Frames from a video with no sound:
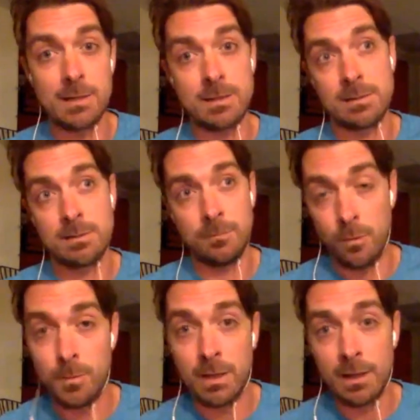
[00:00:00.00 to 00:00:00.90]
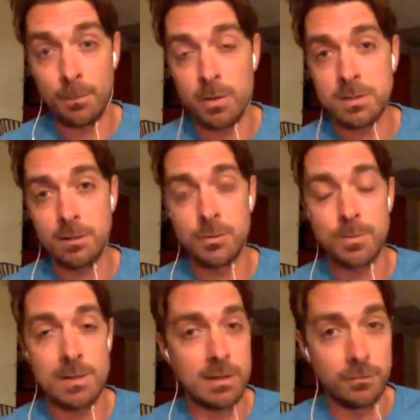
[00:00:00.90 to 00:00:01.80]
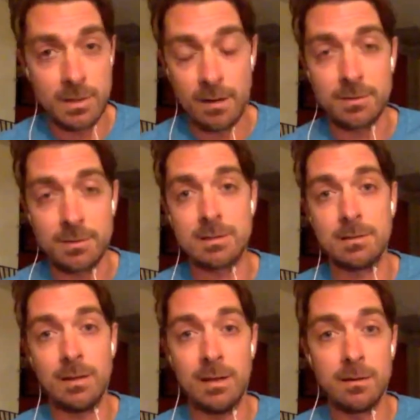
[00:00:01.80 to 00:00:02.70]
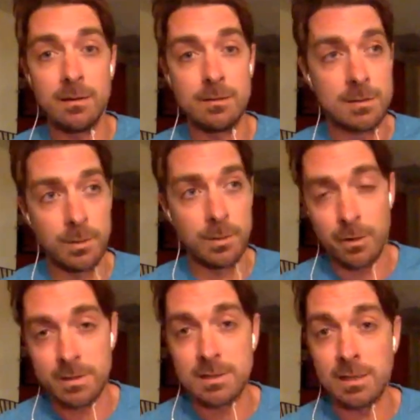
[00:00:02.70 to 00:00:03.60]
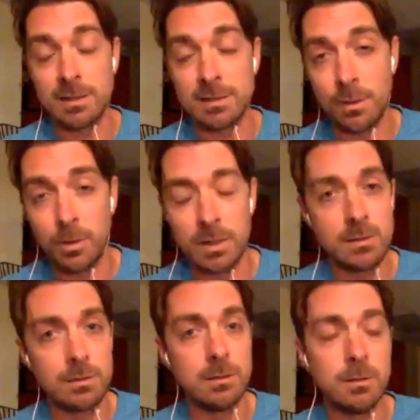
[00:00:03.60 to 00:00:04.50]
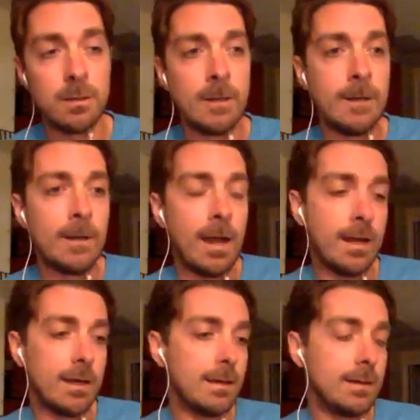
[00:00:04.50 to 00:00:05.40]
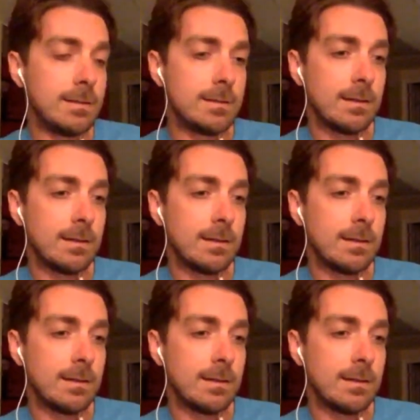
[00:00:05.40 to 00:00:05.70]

It's, for me, like, personally, it was my self-doubt in some of the artistic things I wanted to do. And